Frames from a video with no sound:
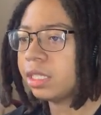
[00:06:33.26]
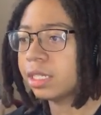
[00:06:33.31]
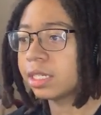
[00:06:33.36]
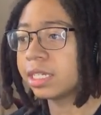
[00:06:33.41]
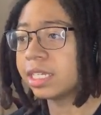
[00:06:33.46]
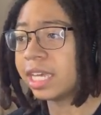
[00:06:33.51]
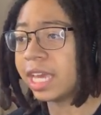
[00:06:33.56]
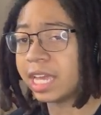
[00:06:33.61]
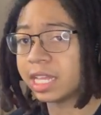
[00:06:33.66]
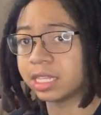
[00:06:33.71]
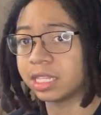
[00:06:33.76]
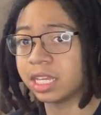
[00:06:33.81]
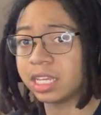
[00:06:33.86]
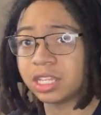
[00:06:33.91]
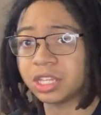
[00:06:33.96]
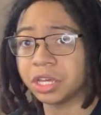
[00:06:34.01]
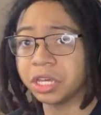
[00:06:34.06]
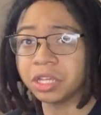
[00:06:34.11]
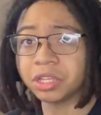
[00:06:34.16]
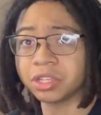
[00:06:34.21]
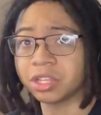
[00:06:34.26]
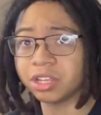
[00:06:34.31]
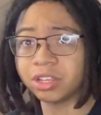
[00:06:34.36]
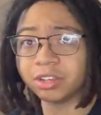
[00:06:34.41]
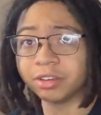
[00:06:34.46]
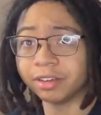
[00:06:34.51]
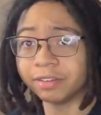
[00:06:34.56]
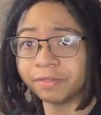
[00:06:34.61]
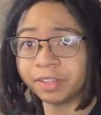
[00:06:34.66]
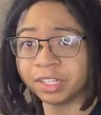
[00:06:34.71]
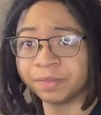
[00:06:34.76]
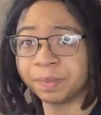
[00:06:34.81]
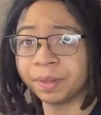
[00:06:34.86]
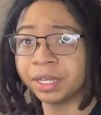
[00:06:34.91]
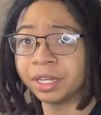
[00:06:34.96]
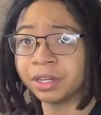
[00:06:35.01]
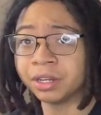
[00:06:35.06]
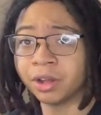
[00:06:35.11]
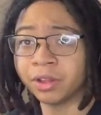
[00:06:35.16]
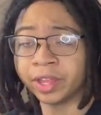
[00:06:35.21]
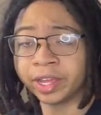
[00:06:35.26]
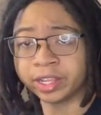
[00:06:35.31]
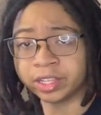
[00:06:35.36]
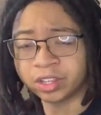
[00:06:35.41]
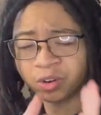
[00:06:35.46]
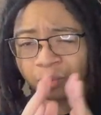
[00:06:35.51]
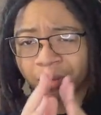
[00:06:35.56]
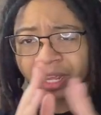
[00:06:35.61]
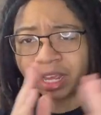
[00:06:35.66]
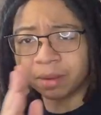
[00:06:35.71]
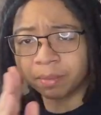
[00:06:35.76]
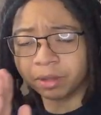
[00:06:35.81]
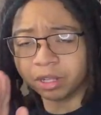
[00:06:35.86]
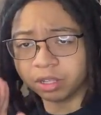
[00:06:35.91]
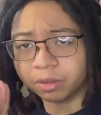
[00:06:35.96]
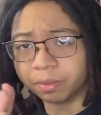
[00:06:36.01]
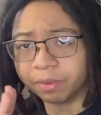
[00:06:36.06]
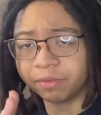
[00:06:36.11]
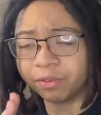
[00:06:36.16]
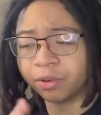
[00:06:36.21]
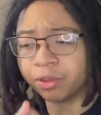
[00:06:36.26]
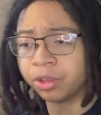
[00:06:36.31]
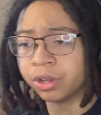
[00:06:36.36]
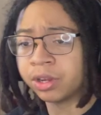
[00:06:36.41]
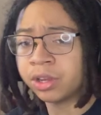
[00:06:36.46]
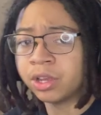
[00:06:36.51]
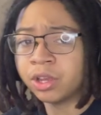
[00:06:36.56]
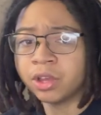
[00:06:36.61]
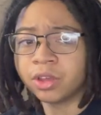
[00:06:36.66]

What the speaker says: yeah, they changed the UAV speed and all that, so you want to aim a little bit further.